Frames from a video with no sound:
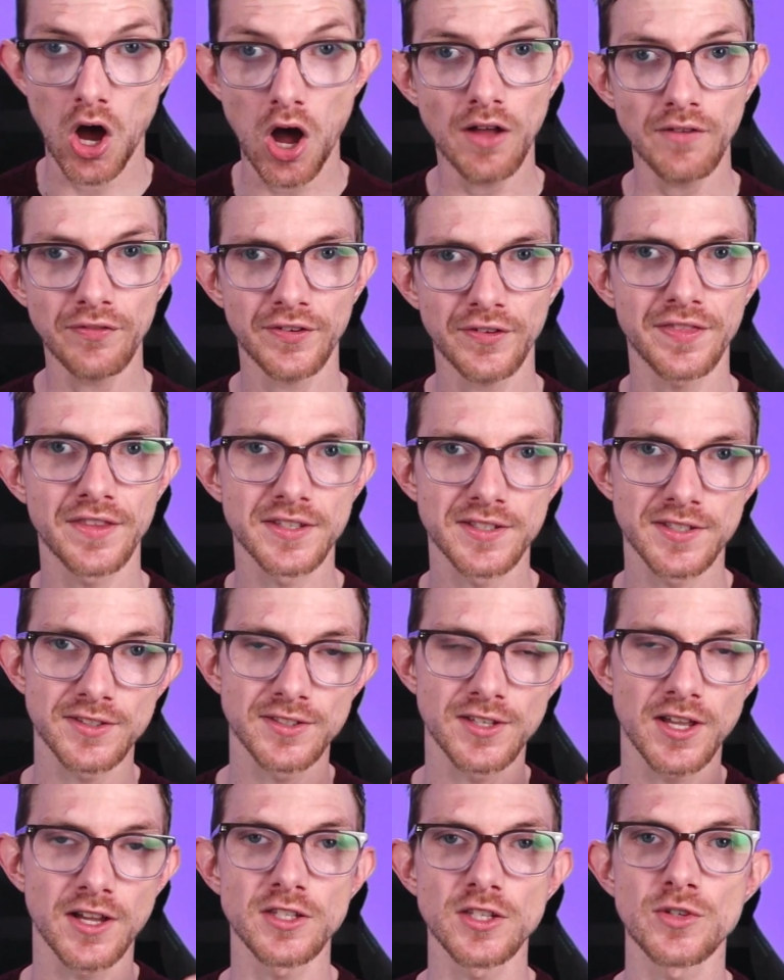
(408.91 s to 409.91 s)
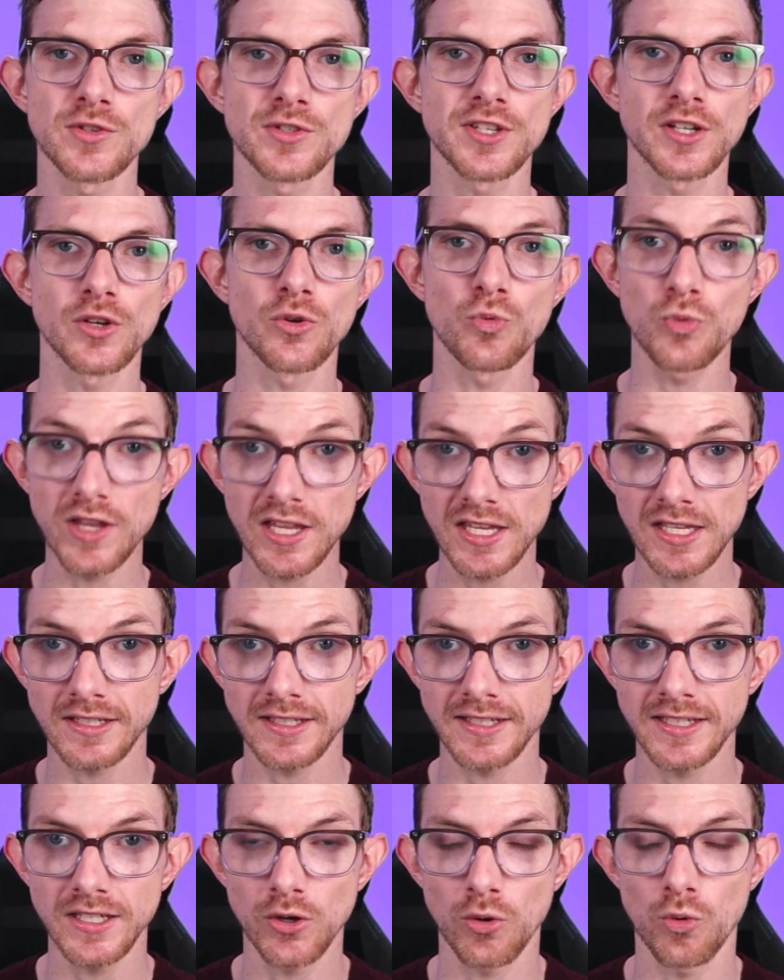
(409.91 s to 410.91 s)
Often this is done using
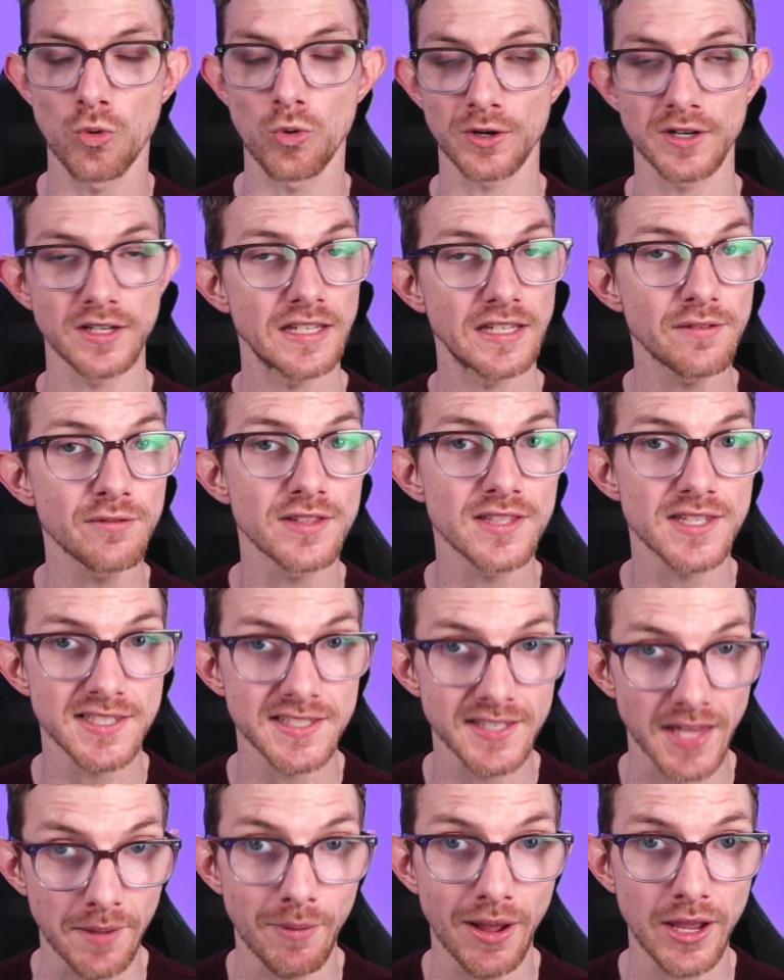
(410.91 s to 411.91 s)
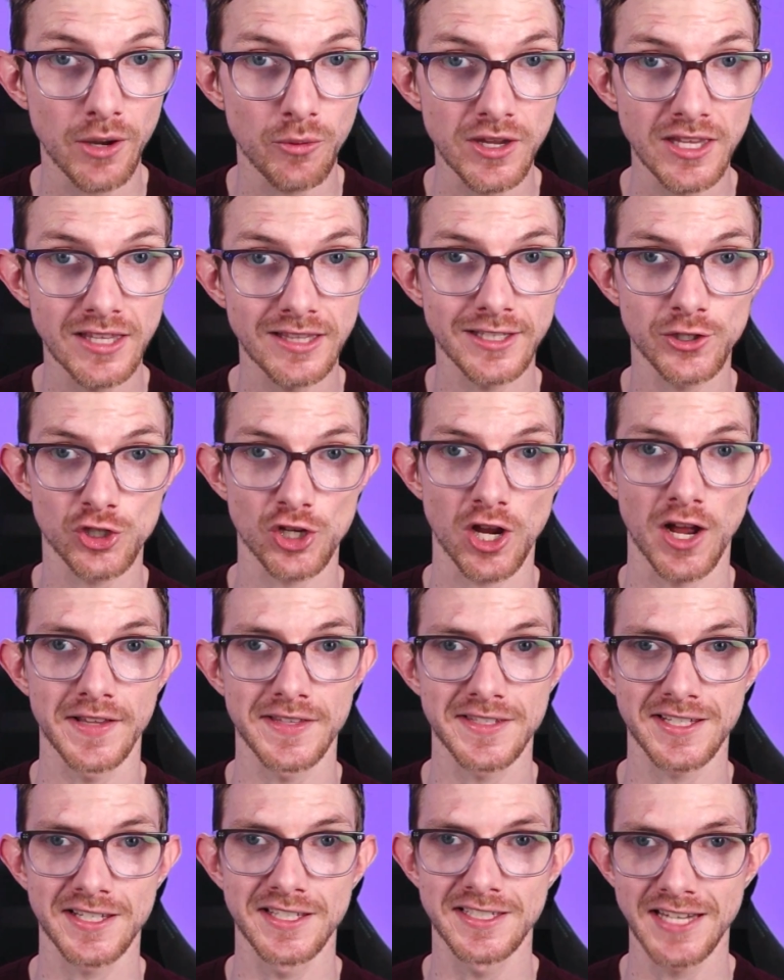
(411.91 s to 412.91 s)
weekly or even semi-weekly
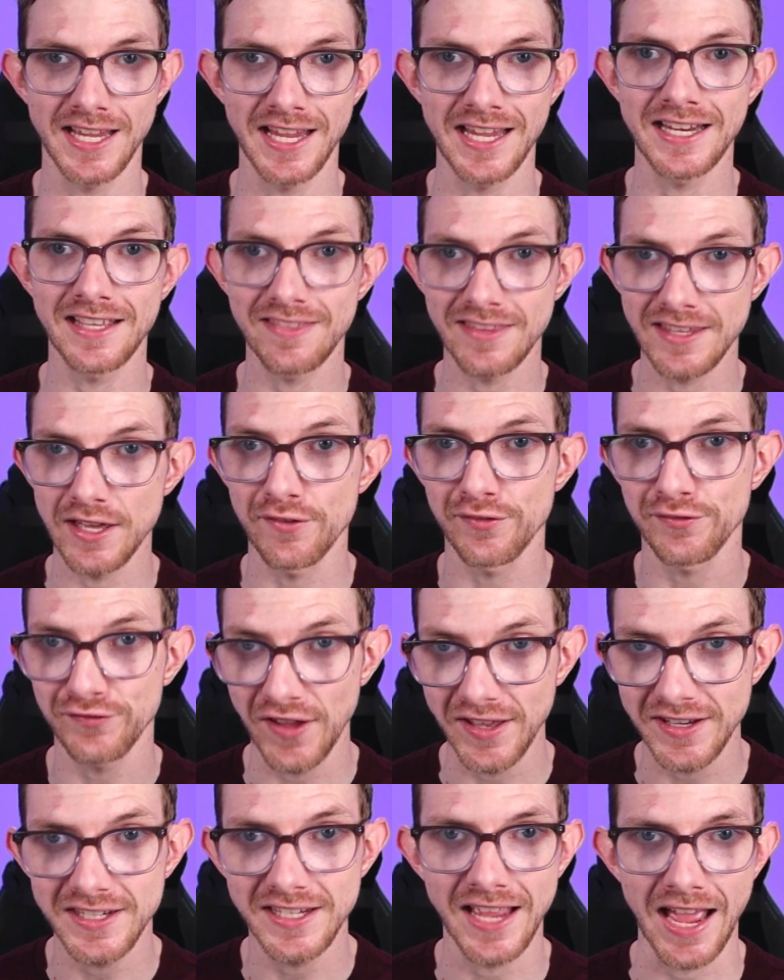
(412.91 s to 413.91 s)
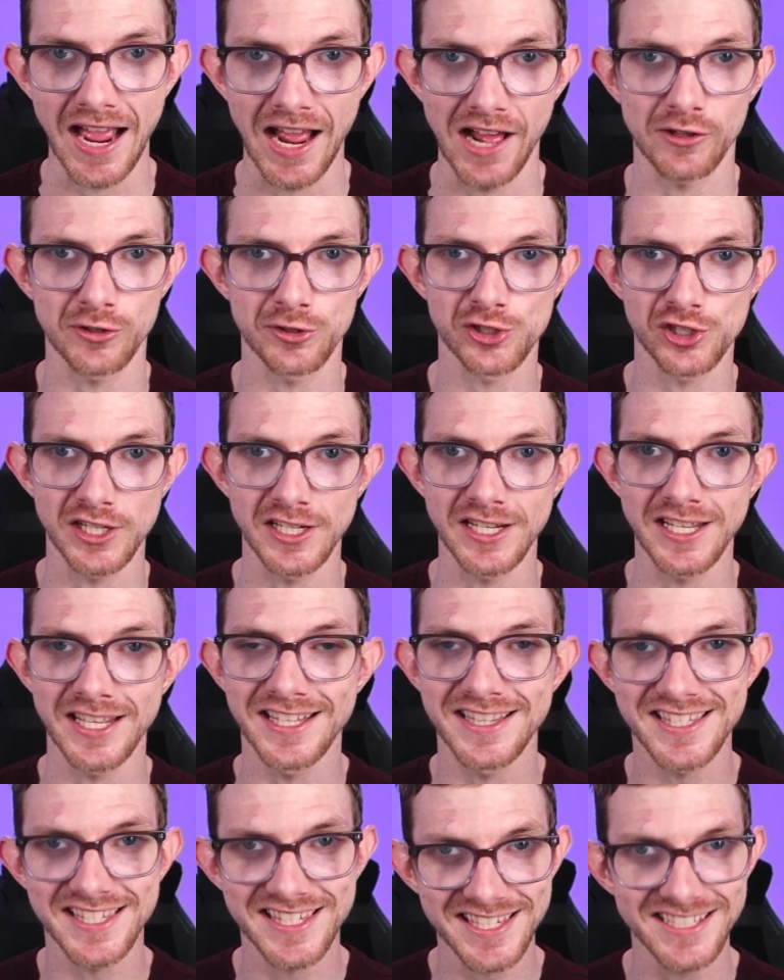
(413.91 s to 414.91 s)
shots containing the offending allergen
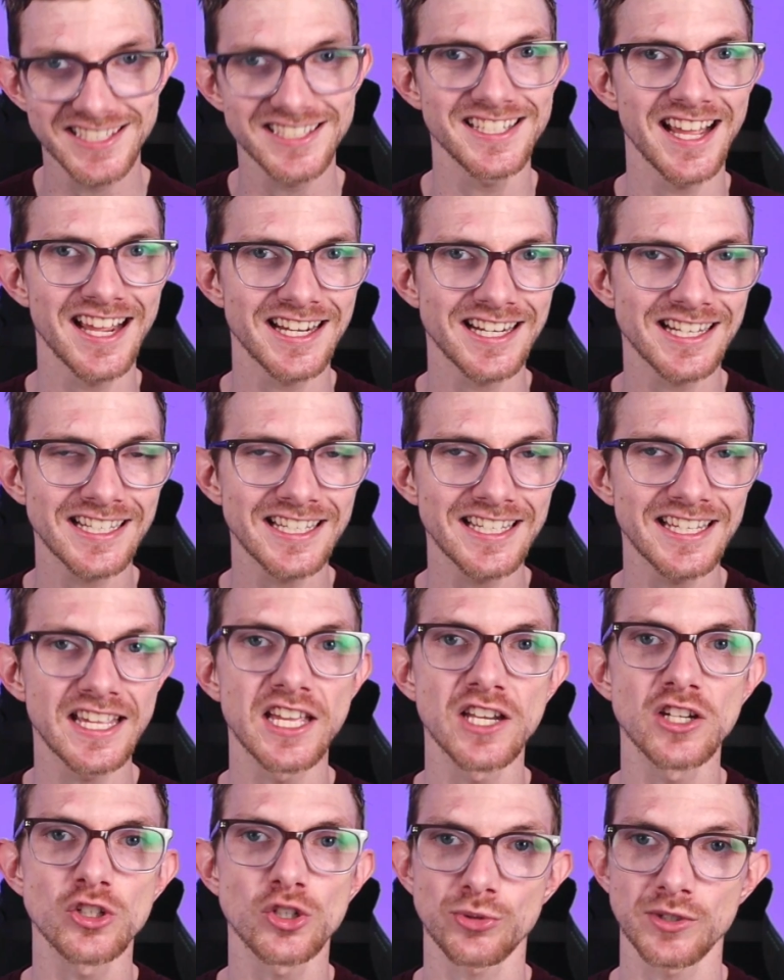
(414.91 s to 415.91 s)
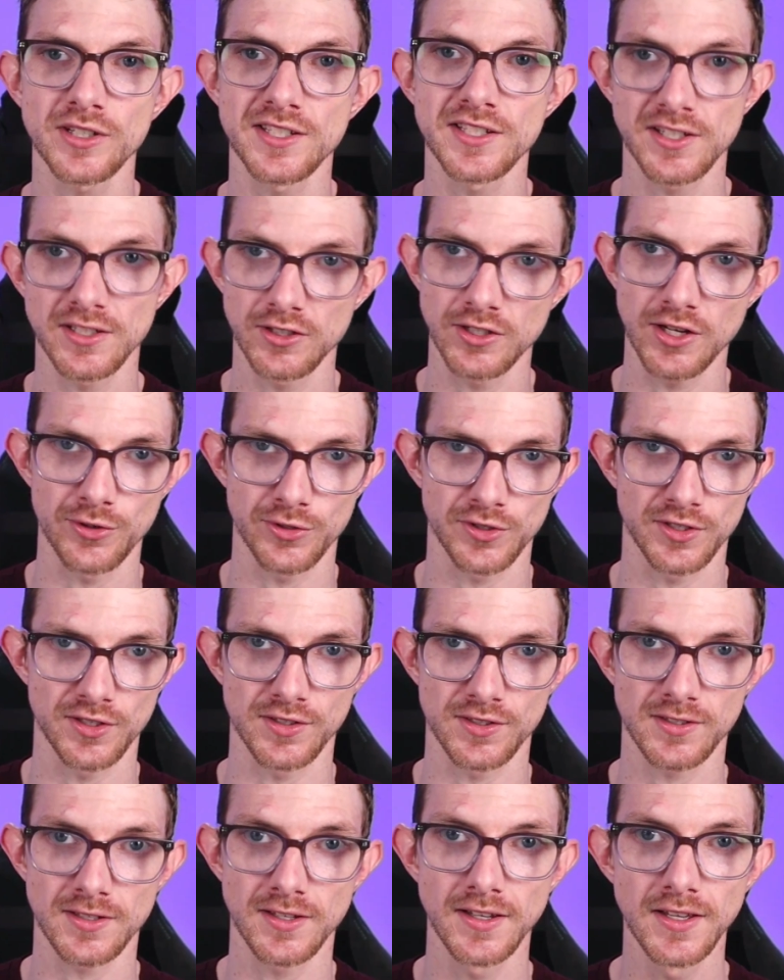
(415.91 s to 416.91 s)
in steadily increasing
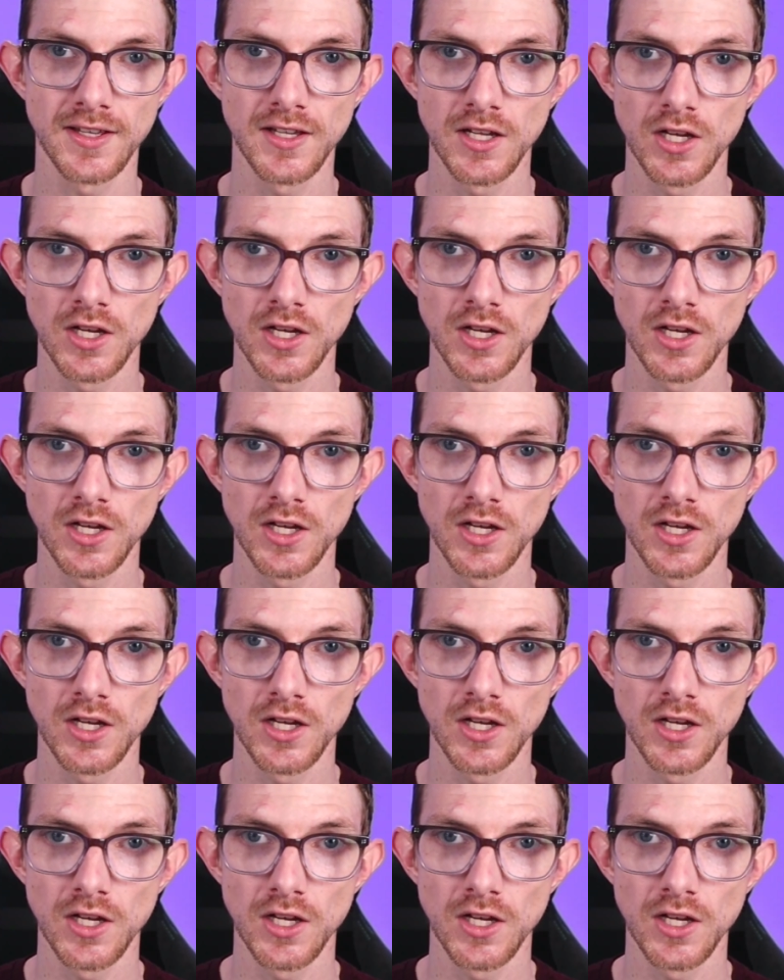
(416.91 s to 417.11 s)
doses.